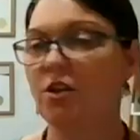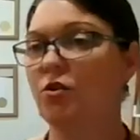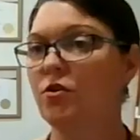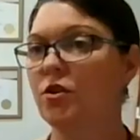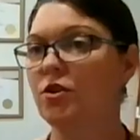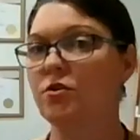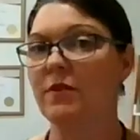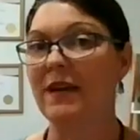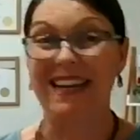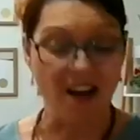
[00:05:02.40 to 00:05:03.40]
you can do
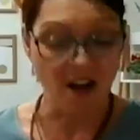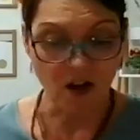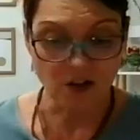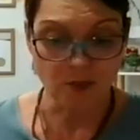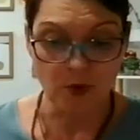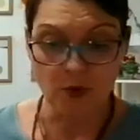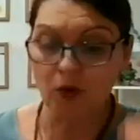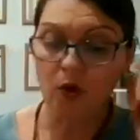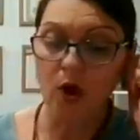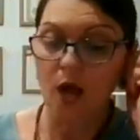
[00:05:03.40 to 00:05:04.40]
it in an art
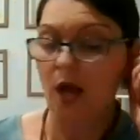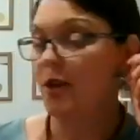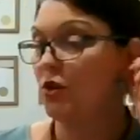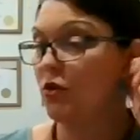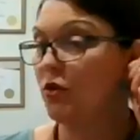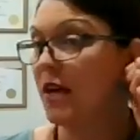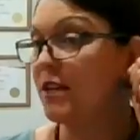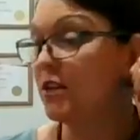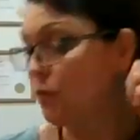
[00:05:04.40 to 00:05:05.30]
book, you can